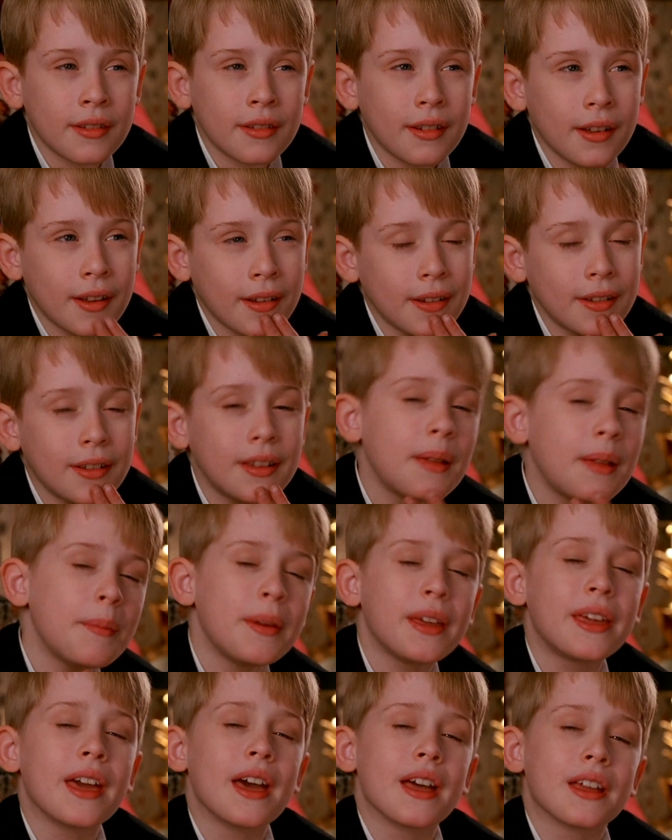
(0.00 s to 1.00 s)
Let me
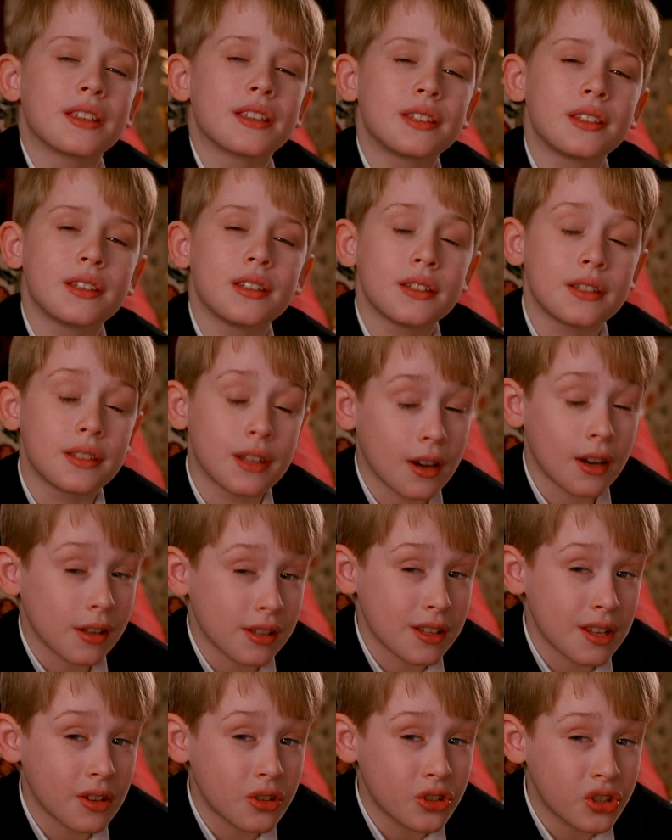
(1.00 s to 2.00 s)
guess. Donald
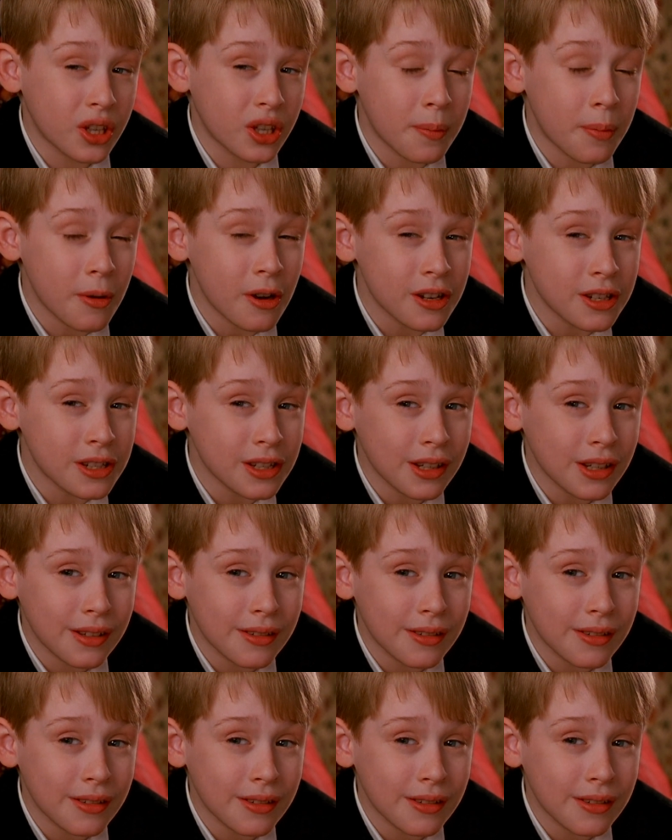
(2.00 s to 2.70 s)
Duck slippers?